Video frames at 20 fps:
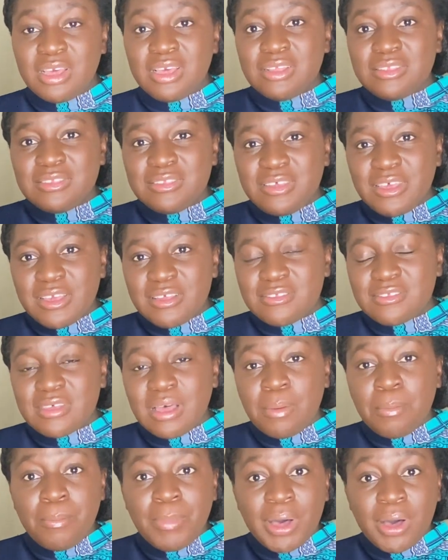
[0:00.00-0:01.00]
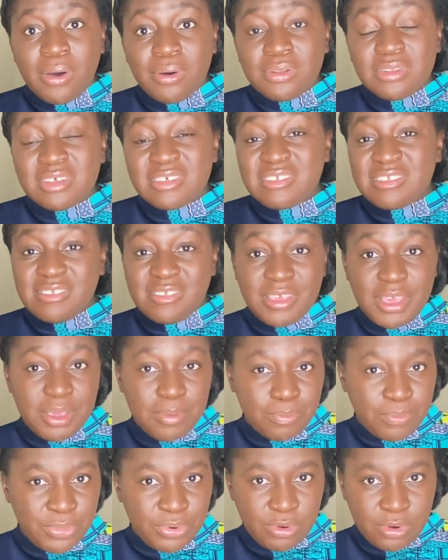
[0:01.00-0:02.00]
takes about the same
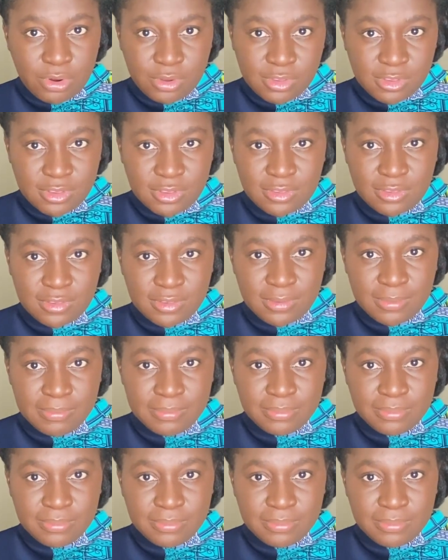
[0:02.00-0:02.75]
process.